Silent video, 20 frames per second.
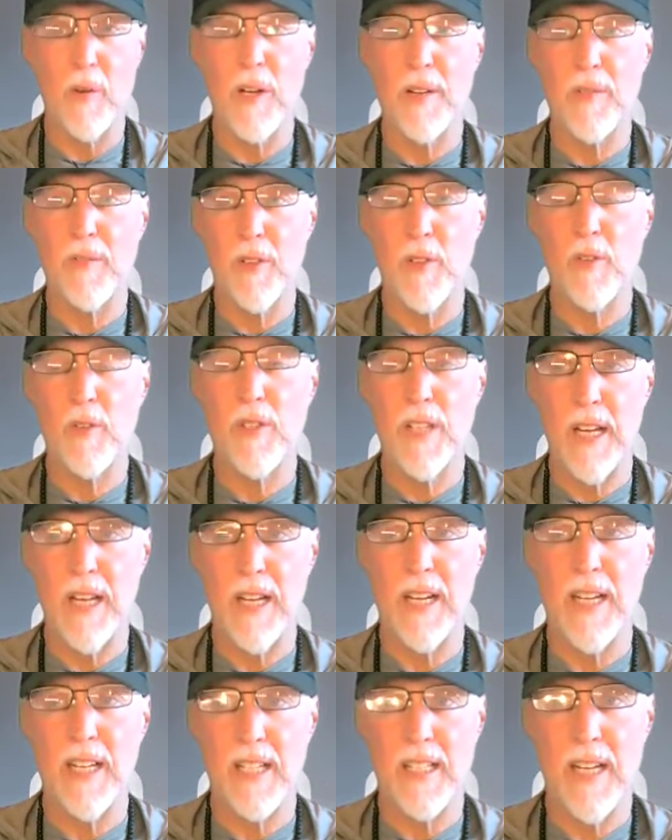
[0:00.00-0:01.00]
If you
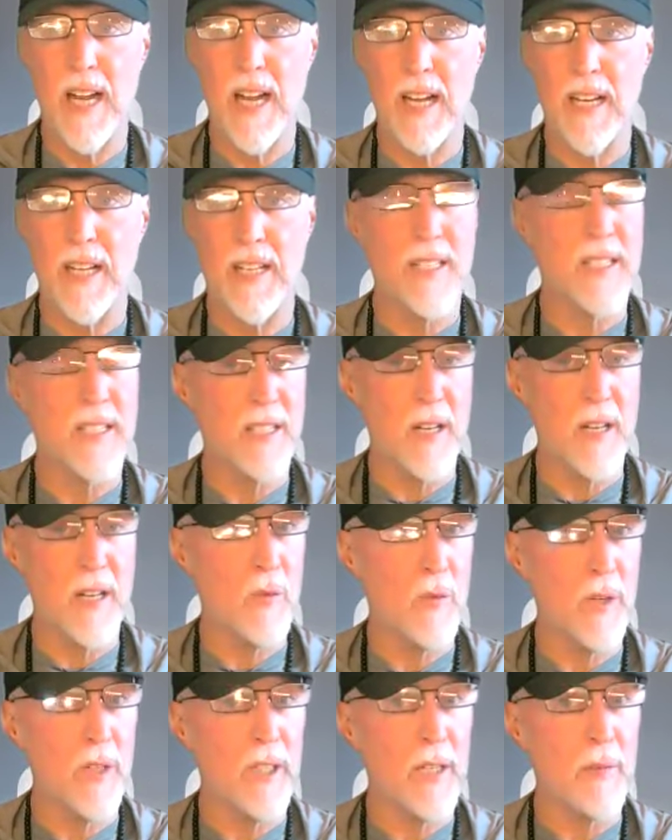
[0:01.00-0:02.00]
sit in silence, there
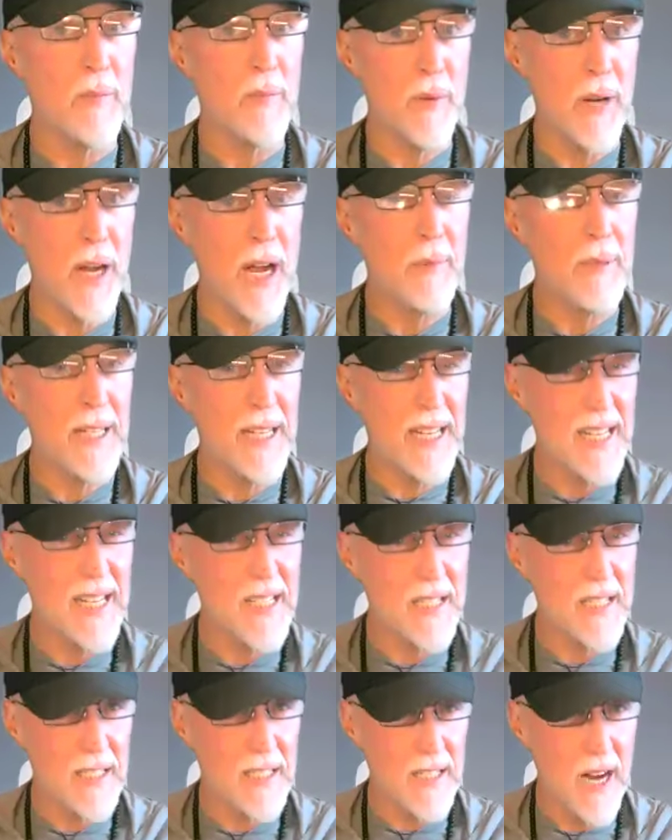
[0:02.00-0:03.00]
really probably
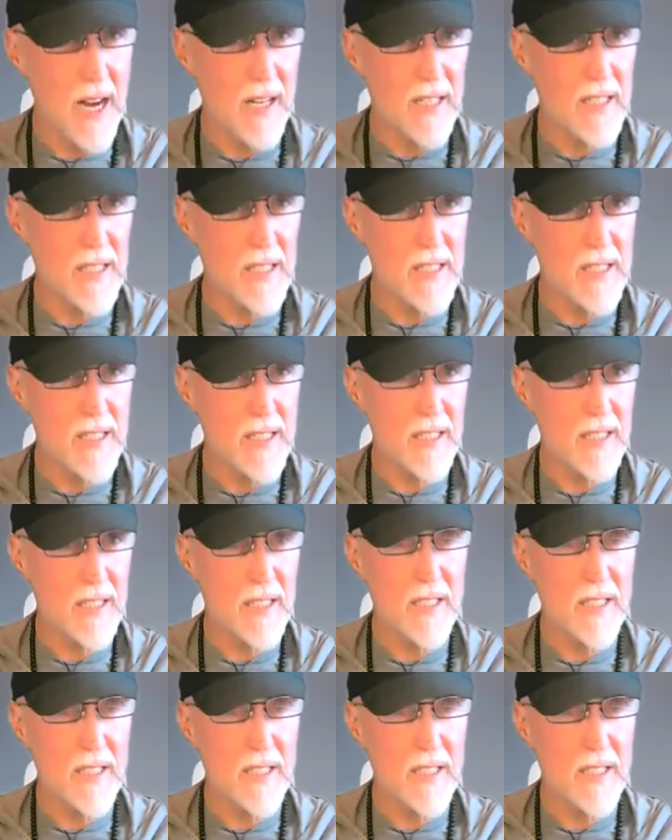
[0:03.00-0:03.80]
isn't silence.